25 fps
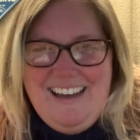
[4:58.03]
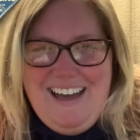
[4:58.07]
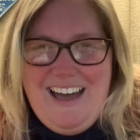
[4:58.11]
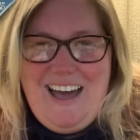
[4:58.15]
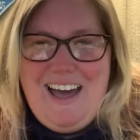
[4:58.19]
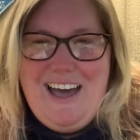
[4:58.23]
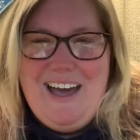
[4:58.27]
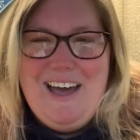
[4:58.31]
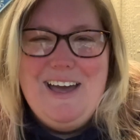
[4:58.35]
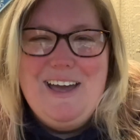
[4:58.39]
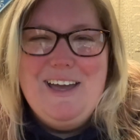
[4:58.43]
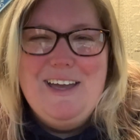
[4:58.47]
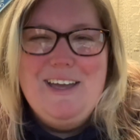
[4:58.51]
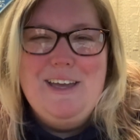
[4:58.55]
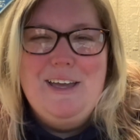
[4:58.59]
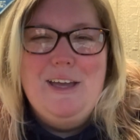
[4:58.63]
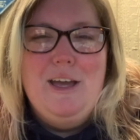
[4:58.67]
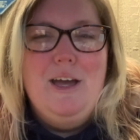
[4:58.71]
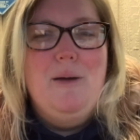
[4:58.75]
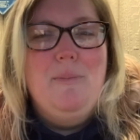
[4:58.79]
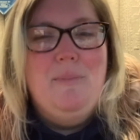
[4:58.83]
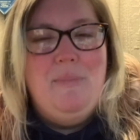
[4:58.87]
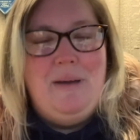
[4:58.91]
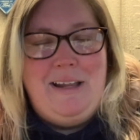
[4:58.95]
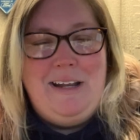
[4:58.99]

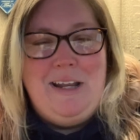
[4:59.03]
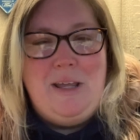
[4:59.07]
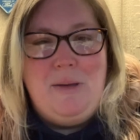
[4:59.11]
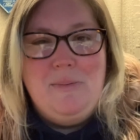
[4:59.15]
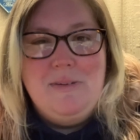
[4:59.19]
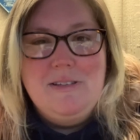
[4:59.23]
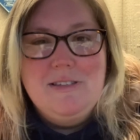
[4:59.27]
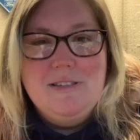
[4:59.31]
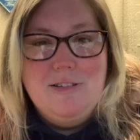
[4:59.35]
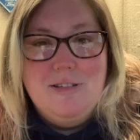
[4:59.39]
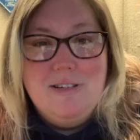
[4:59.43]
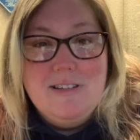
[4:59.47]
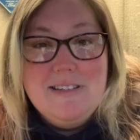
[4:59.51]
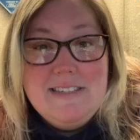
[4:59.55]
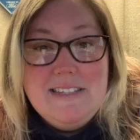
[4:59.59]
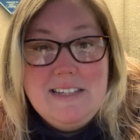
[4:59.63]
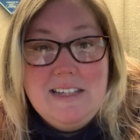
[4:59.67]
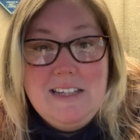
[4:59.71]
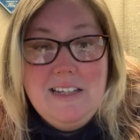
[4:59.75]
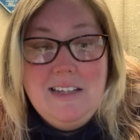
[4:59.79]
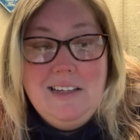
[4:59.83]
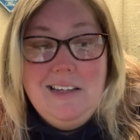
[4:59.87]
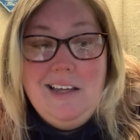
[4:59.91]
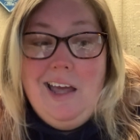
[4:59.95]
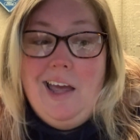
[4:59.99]
Hi, my name is
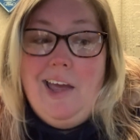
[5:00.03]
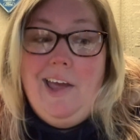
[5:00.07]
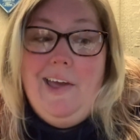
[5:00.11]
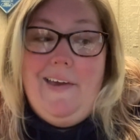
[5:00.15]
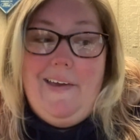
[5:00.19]
Chrissy,